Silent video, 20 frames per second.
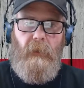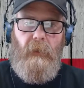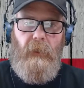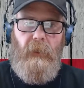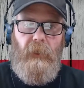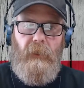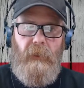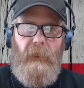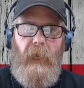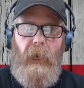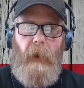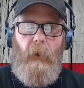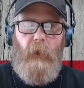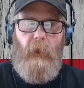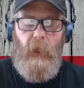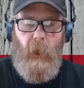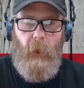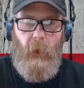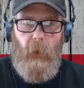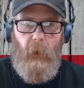discount
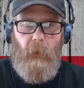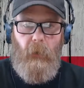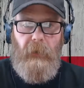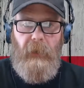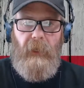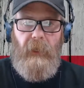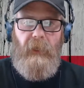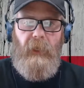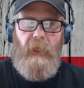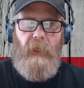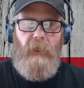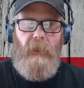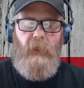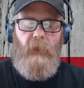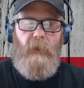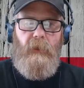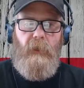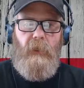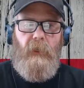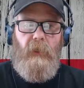code that they can
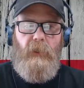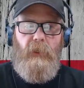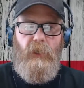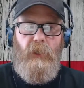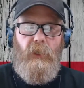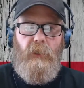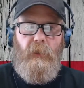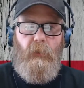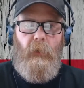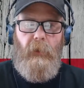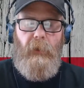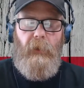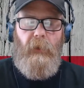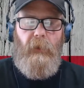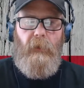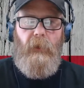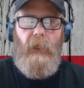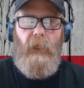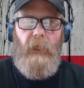use in conjunction with their